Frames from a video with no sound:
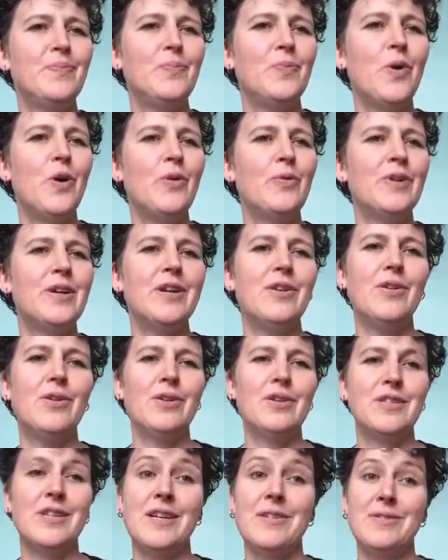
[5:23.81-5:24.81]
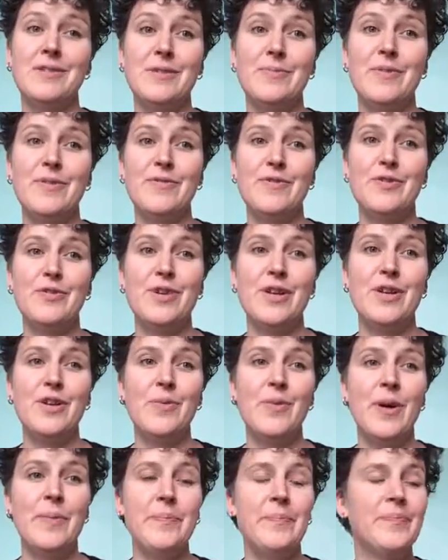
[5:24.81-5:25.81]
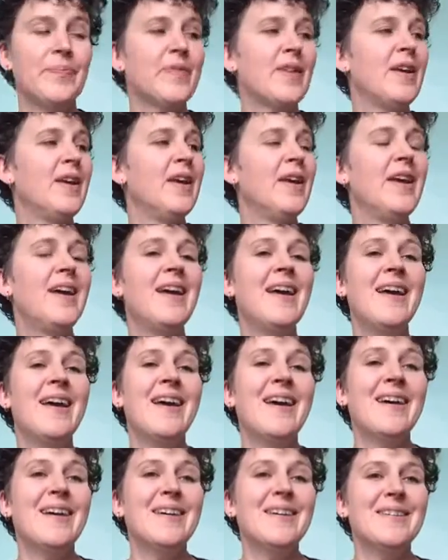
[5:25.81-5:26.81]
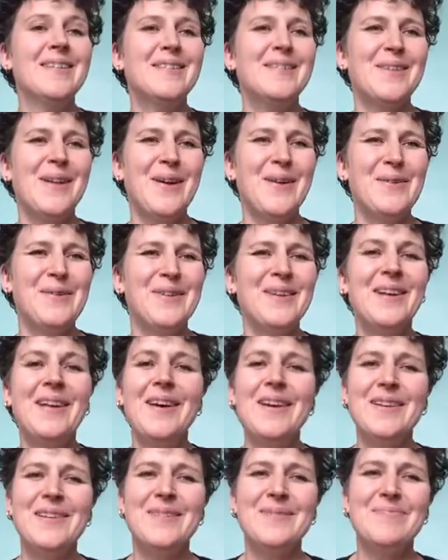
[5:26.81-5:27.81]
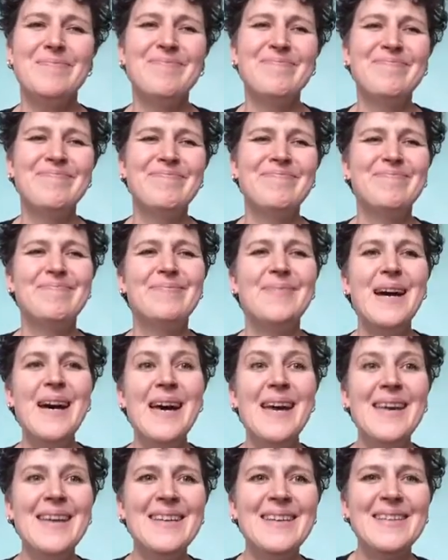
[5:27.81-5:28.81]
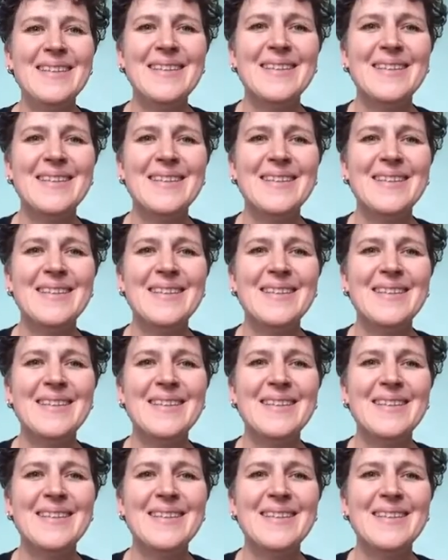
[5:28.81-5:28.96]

While we're in lockdown, it's a bit of a tricky one. So good luck. Bye.